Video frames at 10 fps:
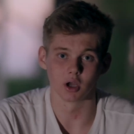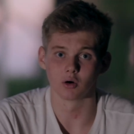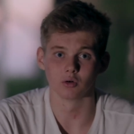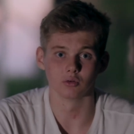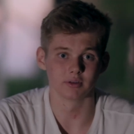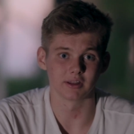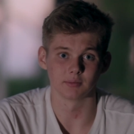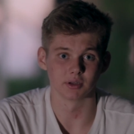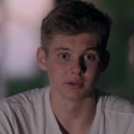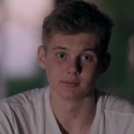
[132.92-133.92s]
no
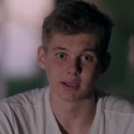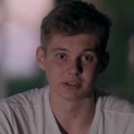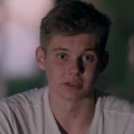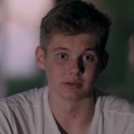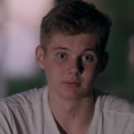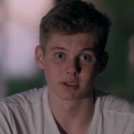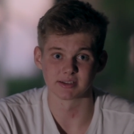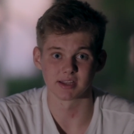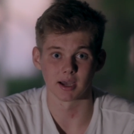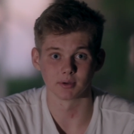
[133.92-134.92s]
team in the nation
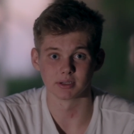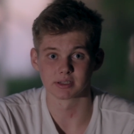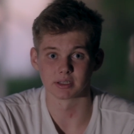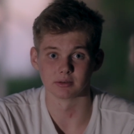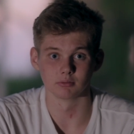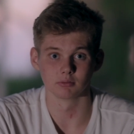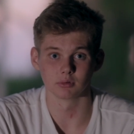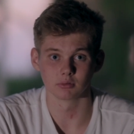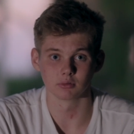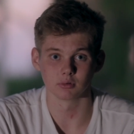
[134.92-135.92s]
can stop us, and
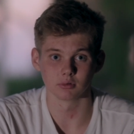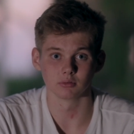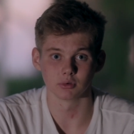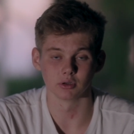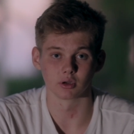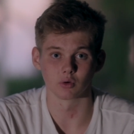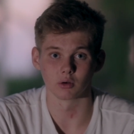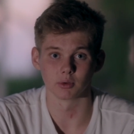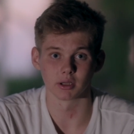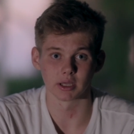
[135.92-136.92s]
you can quote me